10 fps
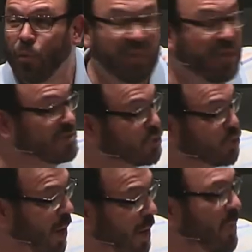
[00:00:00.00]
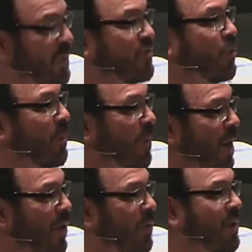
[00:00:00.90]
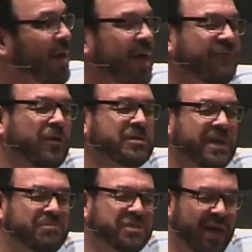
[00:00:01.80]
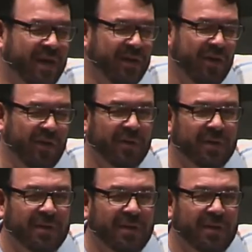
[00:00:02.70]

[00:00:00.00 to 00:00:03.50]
when the trumpets were blown, and folks, I'm telling you,